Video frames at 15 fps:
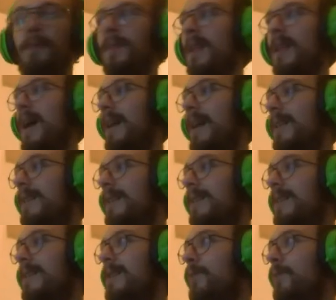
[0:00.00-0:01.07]
Are they
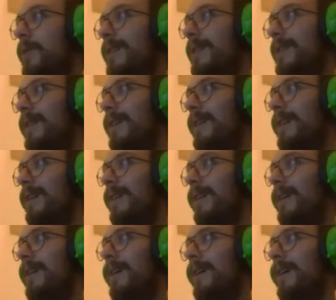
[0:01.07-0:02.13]
seriously
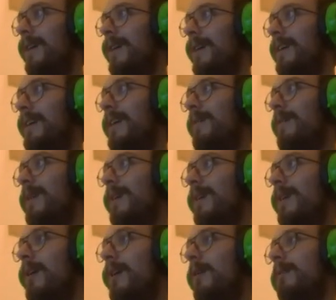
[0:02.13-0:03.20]
giving?
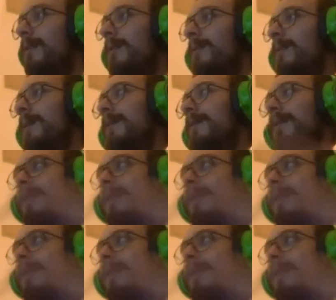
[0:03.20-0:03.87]
Oh my god.